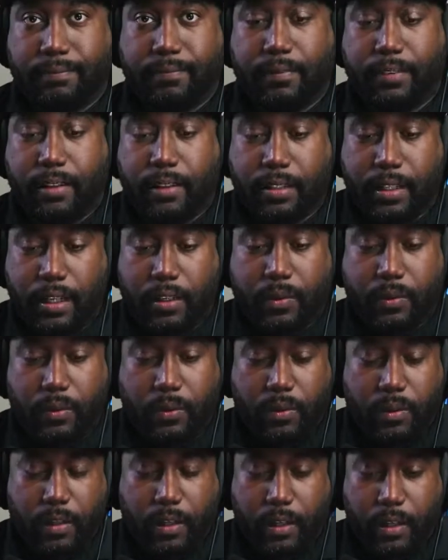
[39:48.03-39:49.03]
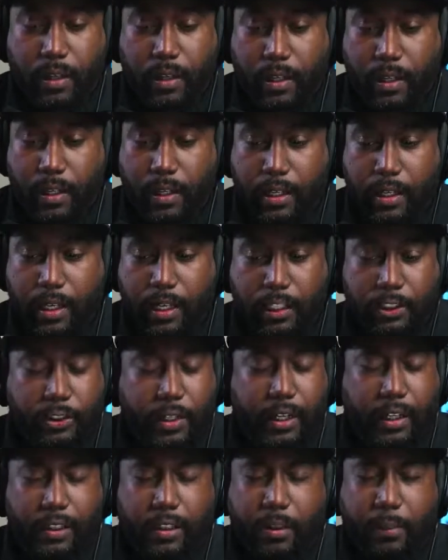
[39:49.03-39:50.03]
Kind of cool.
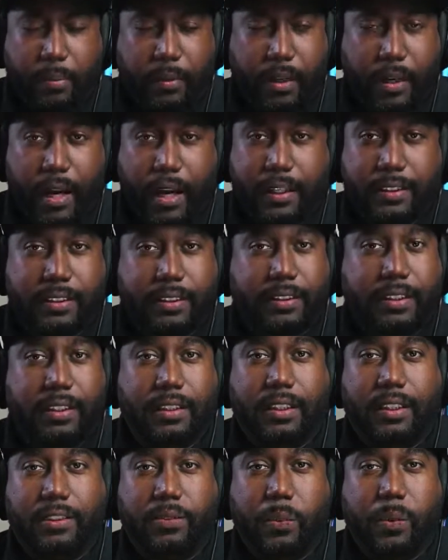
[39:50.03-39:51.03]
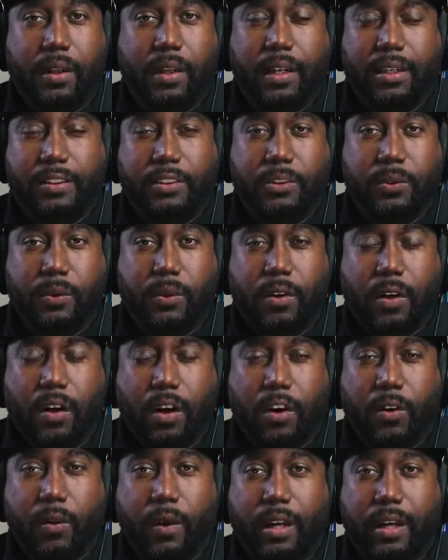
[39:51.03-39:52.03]
Track your blood oxygen as well as your
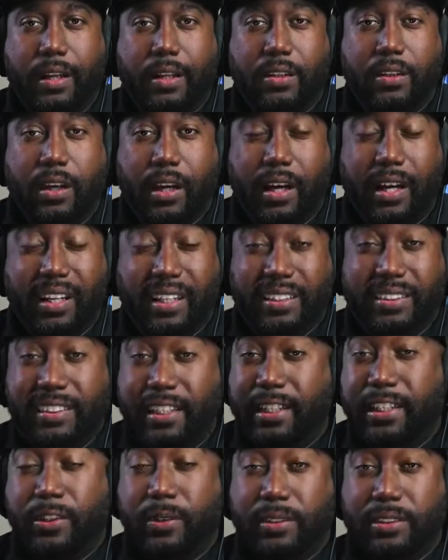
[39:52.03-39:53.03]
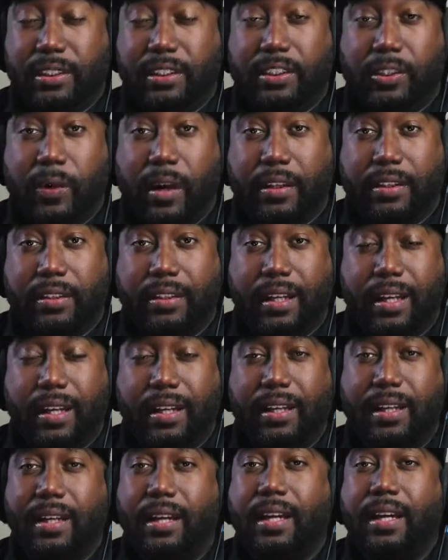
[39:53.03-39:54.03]
heart rate continuously throughout the
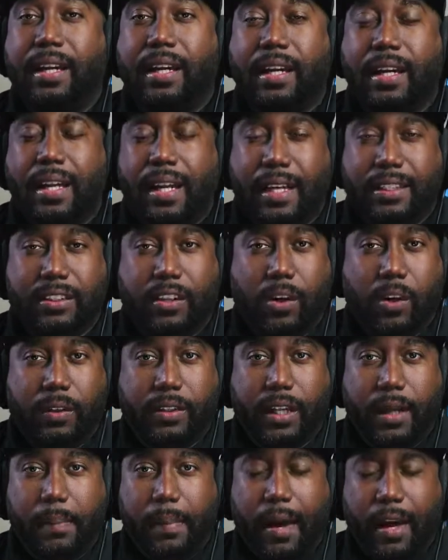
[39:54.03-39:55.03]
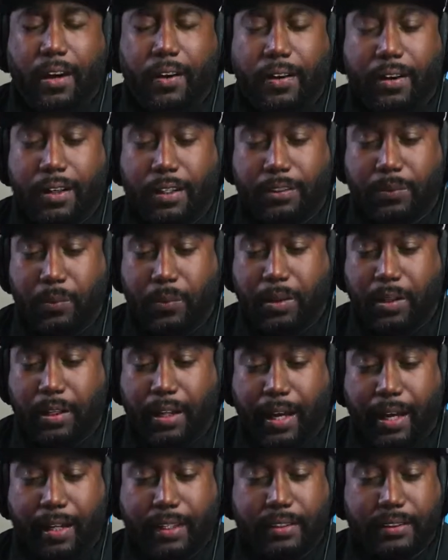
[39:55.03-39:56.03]
day. It has an all-day battery as well
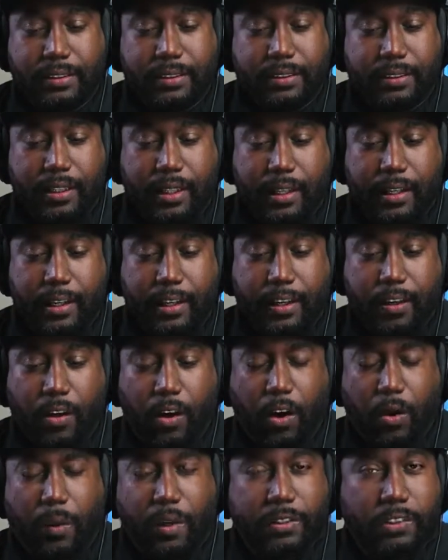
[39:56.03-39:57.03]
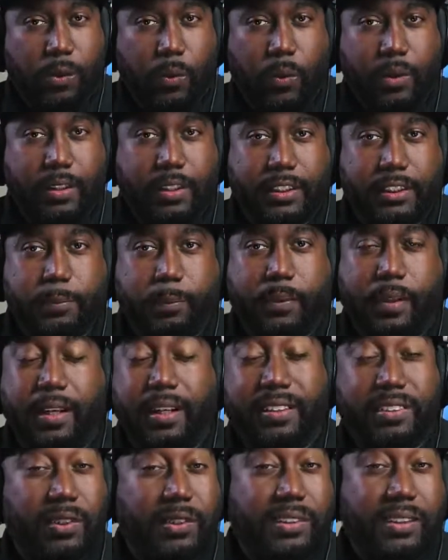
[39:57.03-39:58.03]
as always on display.
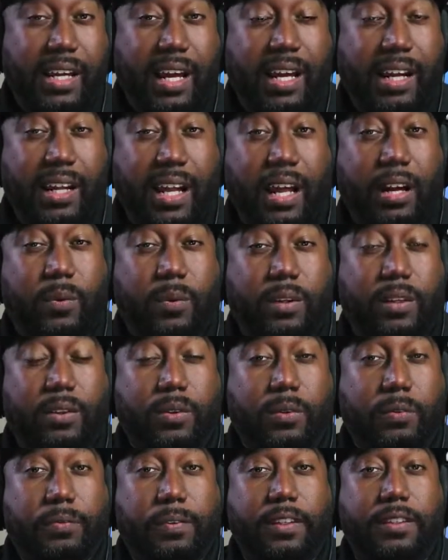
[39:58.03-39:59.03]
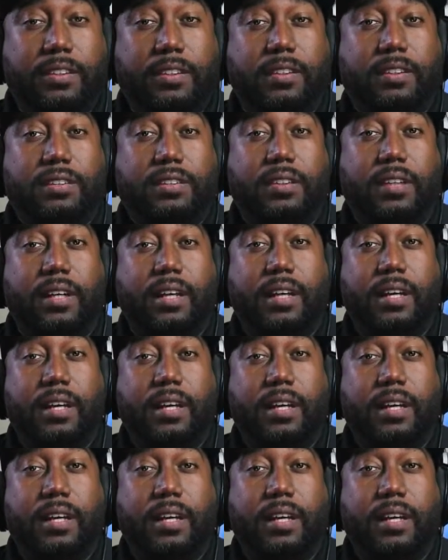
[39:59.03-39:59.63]
So it's got a lot of really cool features.